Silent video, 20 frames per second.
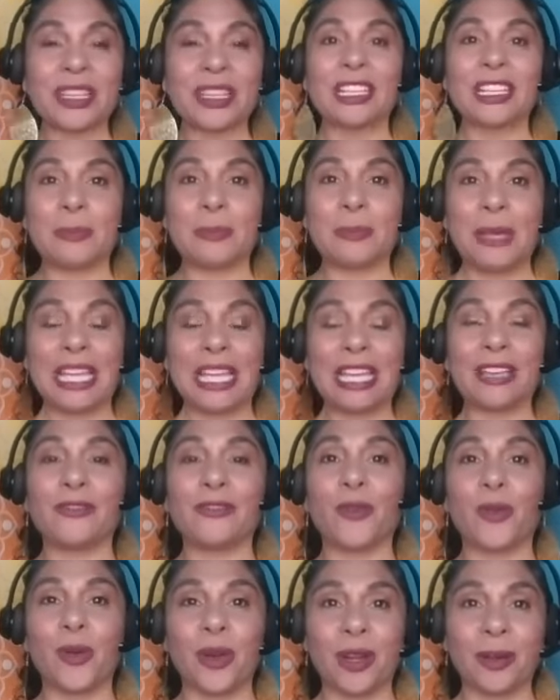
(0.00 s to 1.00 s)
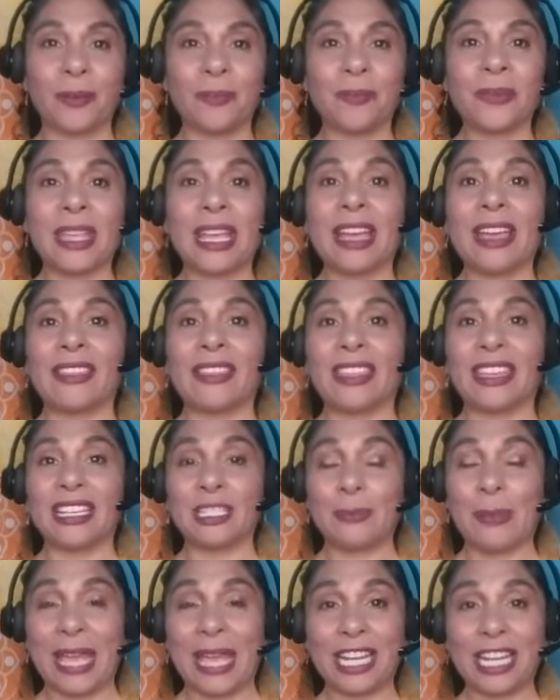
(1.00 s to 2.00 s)
speaking for the
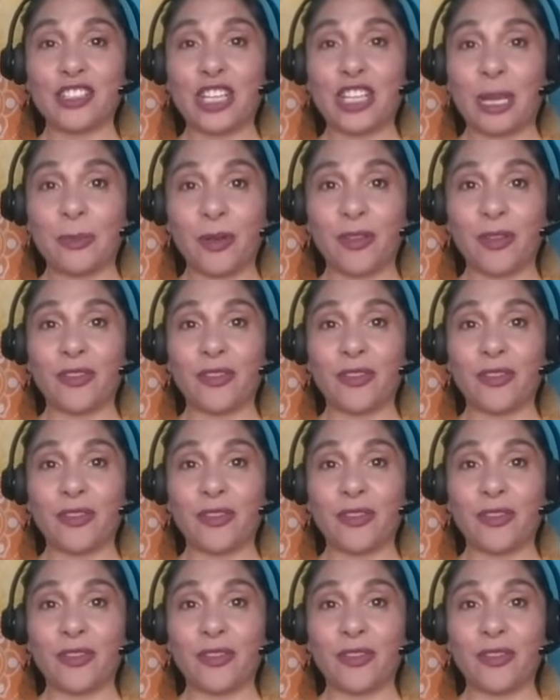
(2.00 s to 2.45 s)
Hispanic Chamber